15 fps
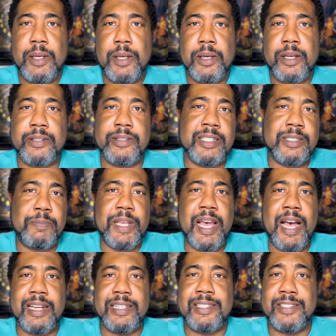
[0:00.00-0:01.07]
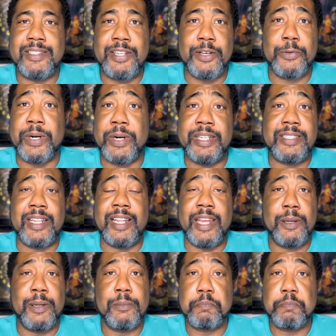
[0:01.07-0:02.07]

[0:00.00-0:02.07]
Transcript: Because let's be honest, until recently,